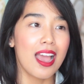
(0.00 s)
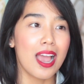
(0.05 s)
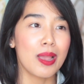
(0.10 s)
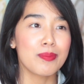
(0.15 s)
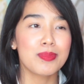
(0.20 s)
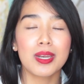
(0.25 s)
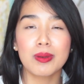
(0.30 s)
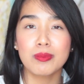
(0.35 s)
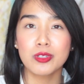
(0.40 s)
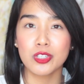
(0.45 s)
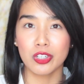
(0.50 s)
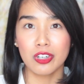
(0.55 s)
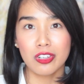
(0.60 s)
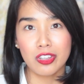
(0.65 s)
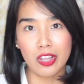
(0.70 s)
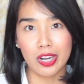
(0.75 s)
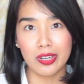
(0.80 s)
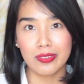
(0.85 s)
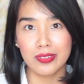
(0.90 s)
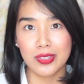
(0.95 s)
I mean, I'm sure a
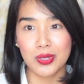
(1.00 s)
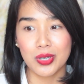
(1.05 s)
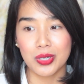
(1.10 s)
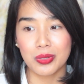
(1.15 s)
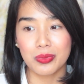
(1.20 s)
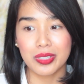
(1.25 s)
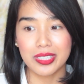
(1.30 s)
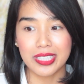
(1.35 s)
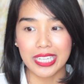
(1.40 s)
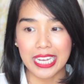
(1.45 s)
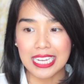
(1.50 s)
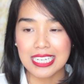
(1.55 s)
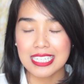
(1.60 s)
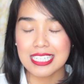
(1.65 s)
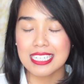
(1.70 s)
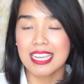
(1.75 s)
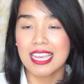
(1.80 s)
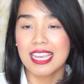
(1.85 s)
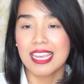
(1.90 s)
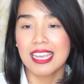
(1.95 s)
lot of you can
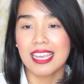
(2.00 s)
relate